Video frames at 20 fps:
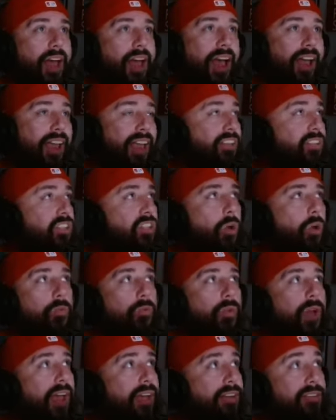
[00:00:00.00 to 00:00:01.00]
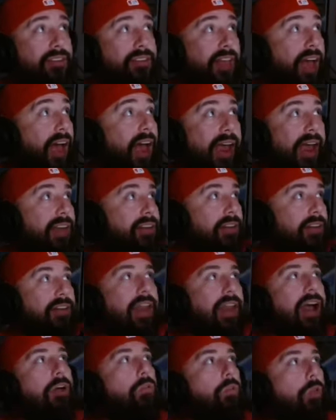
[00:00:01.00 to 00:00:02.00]
he's so fast that I had to
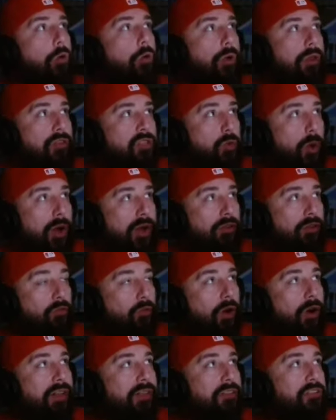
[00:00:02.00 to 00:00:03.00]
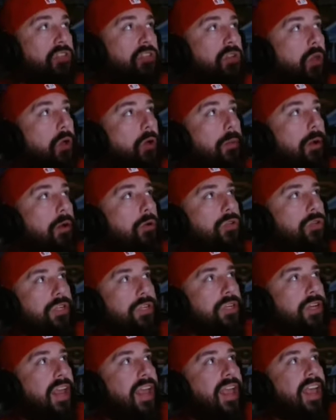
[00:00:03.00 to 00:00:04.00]
download it so I could run it in slow
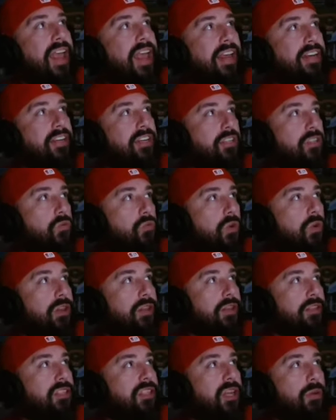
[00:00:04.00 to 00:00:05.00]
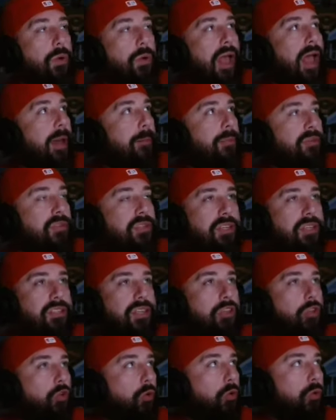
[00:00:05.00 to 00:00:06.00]
motion and just really see what happens. 'Cause
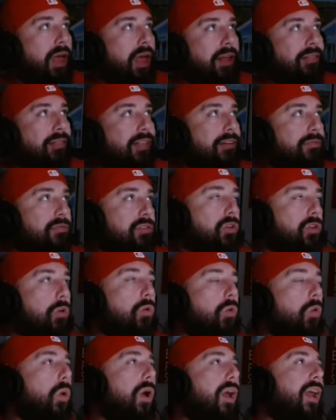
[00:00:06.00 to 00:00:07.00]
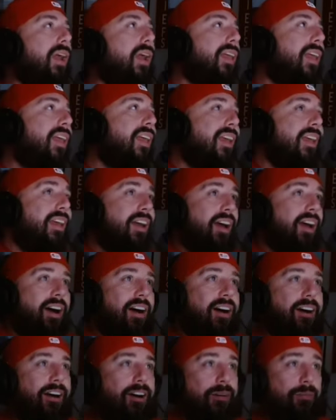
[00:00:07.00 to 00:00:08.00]
he threw that left so quick.
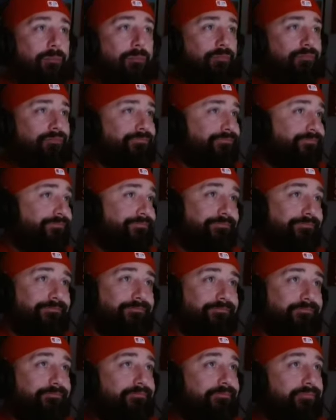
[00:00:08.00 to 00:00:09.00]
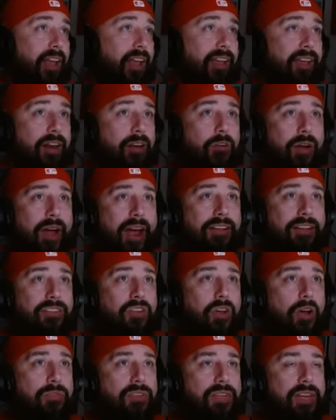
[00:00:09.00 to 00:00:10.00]
You know, hats
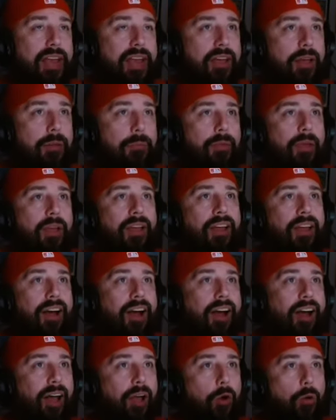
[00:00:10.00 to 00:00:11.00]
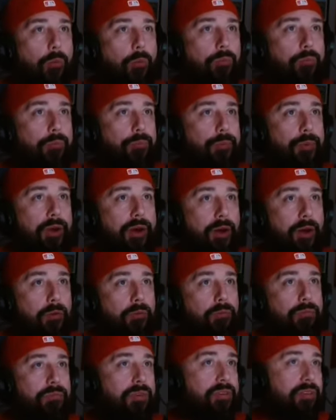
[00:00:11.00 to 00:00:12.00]
off to him. I hope, you
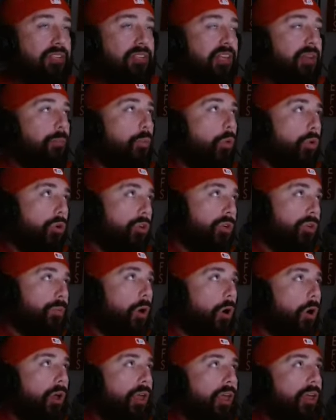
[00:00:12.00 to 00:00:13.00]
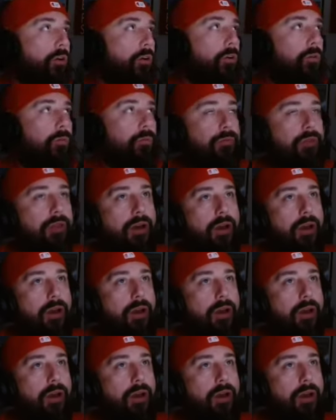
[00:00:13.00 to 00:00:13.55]
know, to see more Jamahal Hill. You